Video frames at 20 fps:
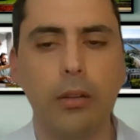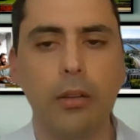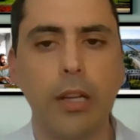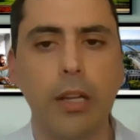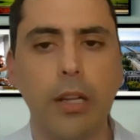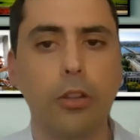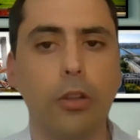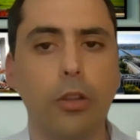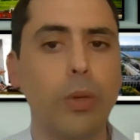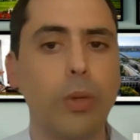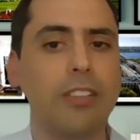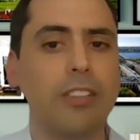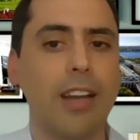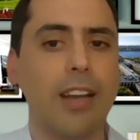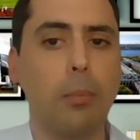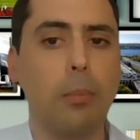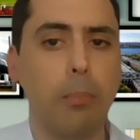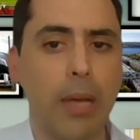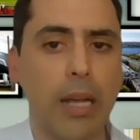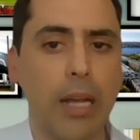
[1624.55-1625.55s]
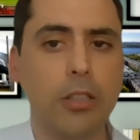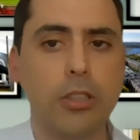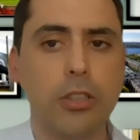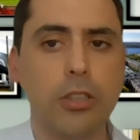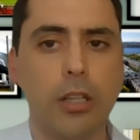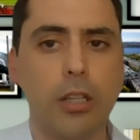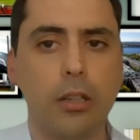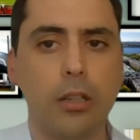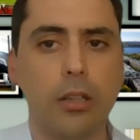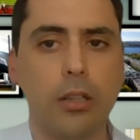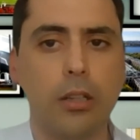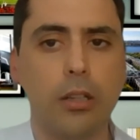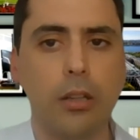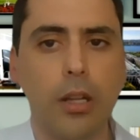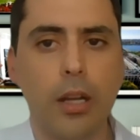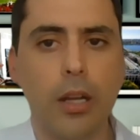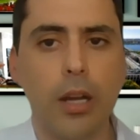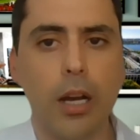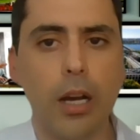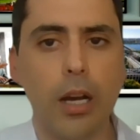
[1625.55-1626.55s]
Now, the reason I mention
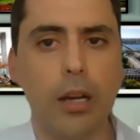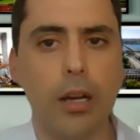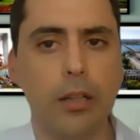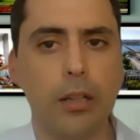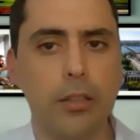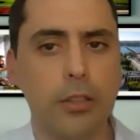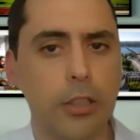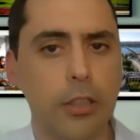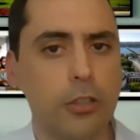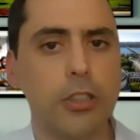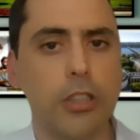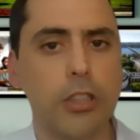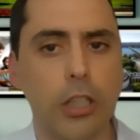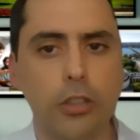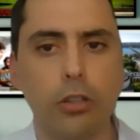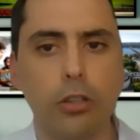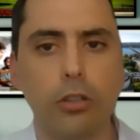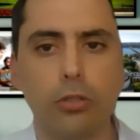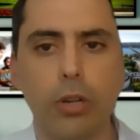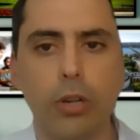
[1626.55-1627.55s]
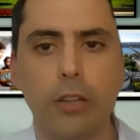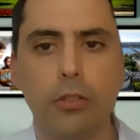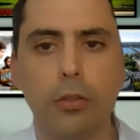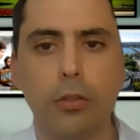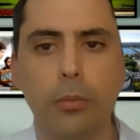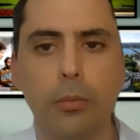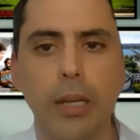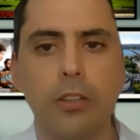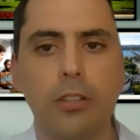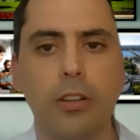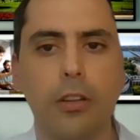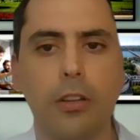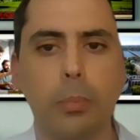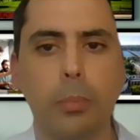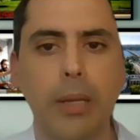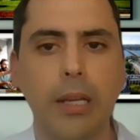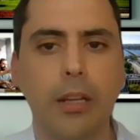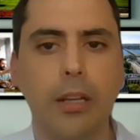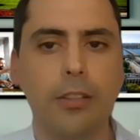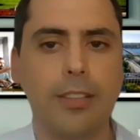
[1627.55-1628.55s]
this digital transformation is
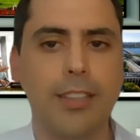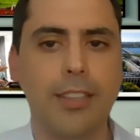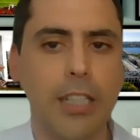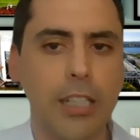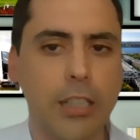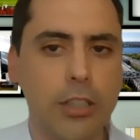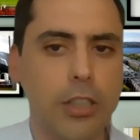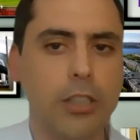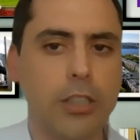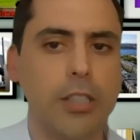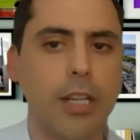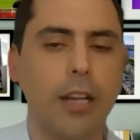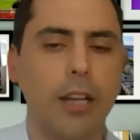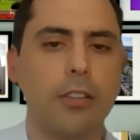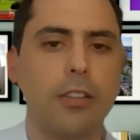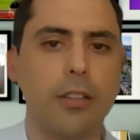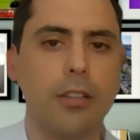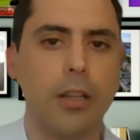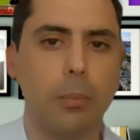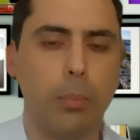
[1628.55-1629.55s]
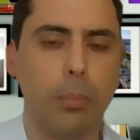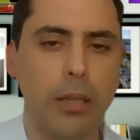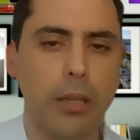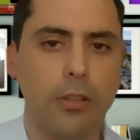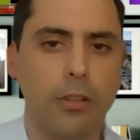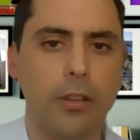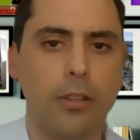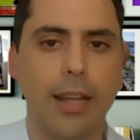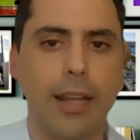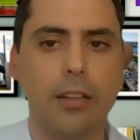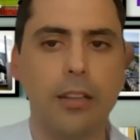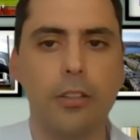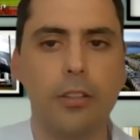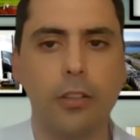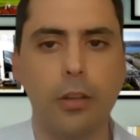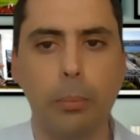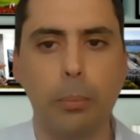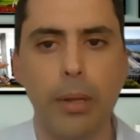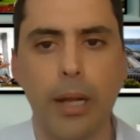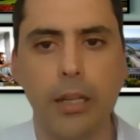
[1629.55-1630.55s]
because digitizing the business and the
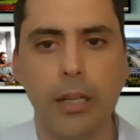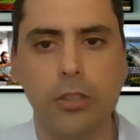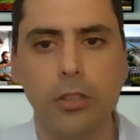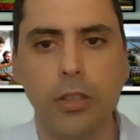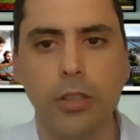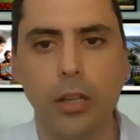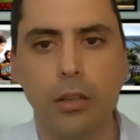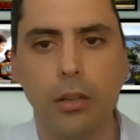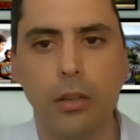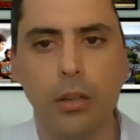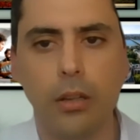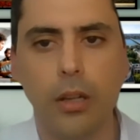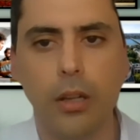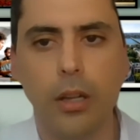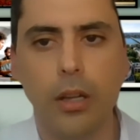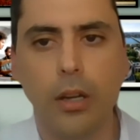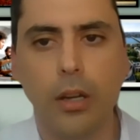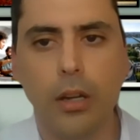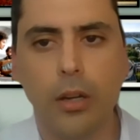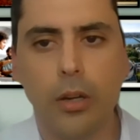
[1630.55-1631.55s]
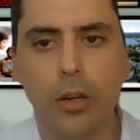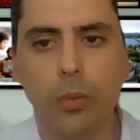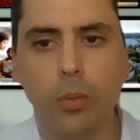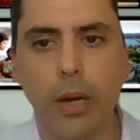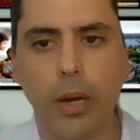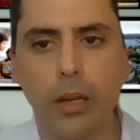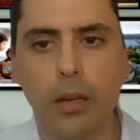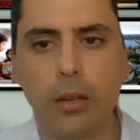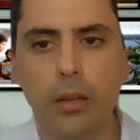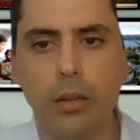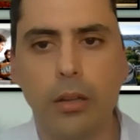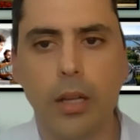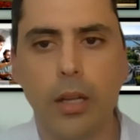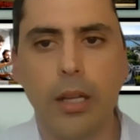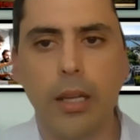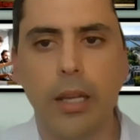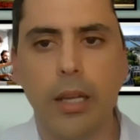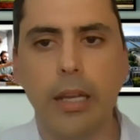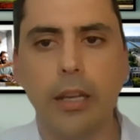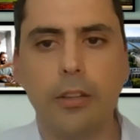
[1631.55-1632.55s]
supply chain, right,
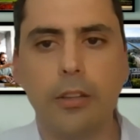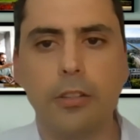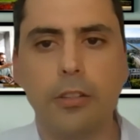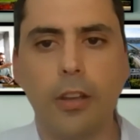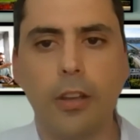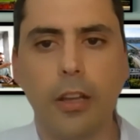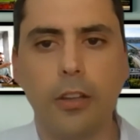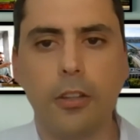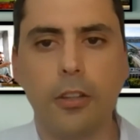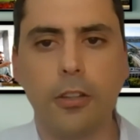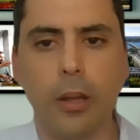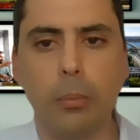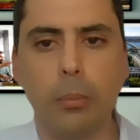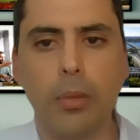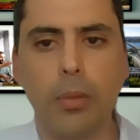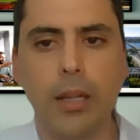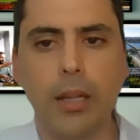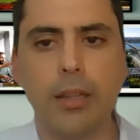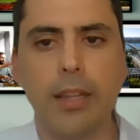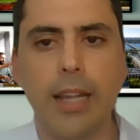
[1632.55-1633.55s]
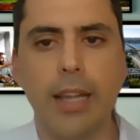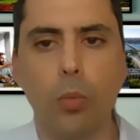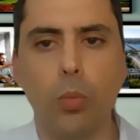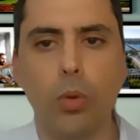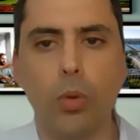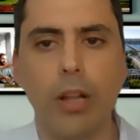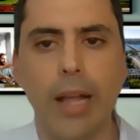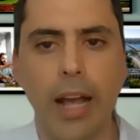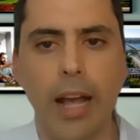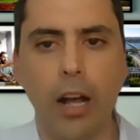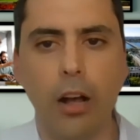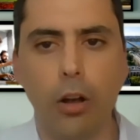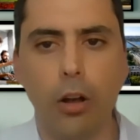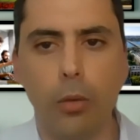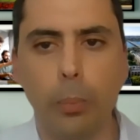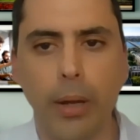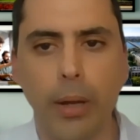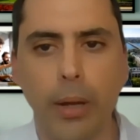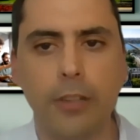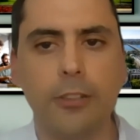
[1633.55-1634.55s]
is something that will
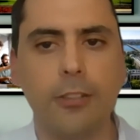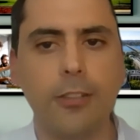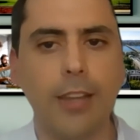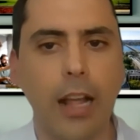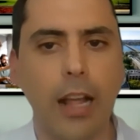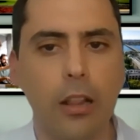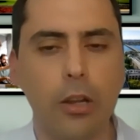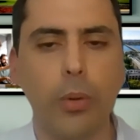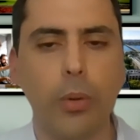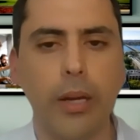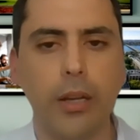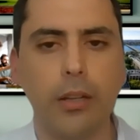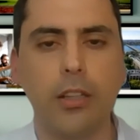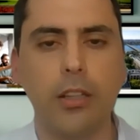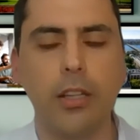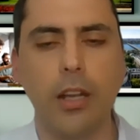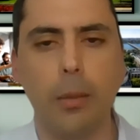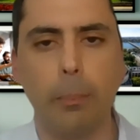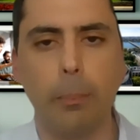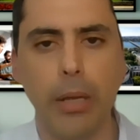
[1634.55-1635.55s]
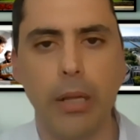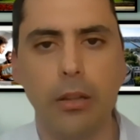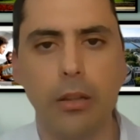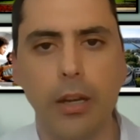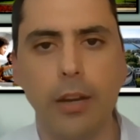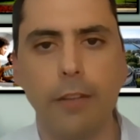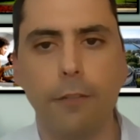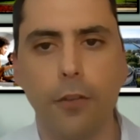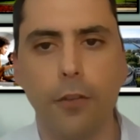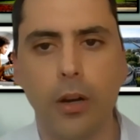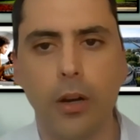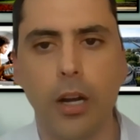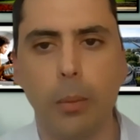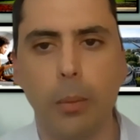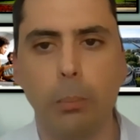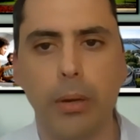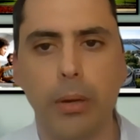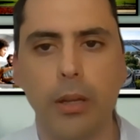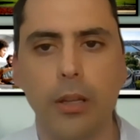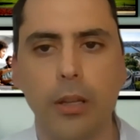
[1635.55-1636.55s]
help accelerate the ability for
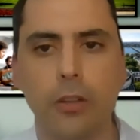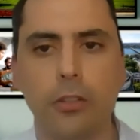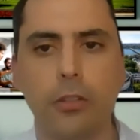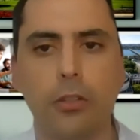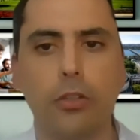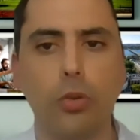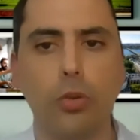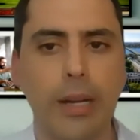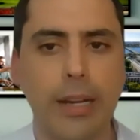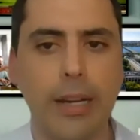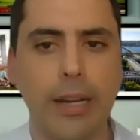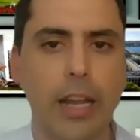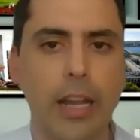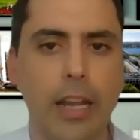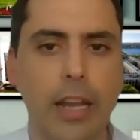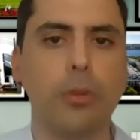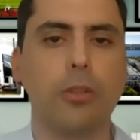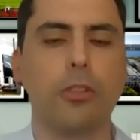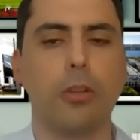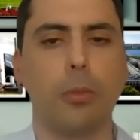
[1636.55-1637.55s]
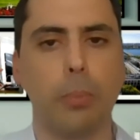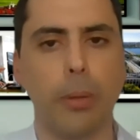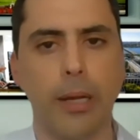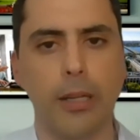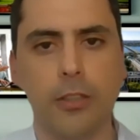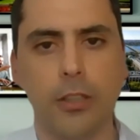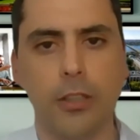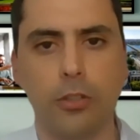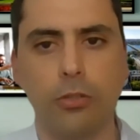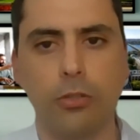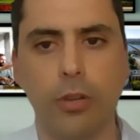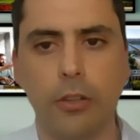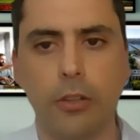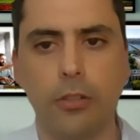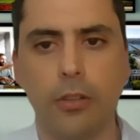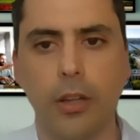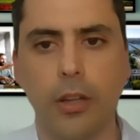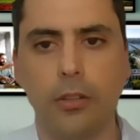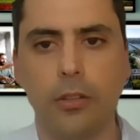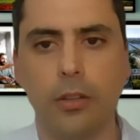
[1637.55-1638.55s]
companies to enable supply chain stress
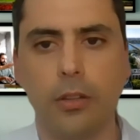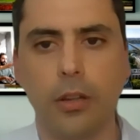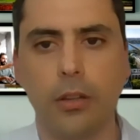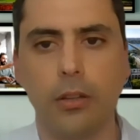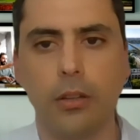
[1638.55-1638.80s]
testing.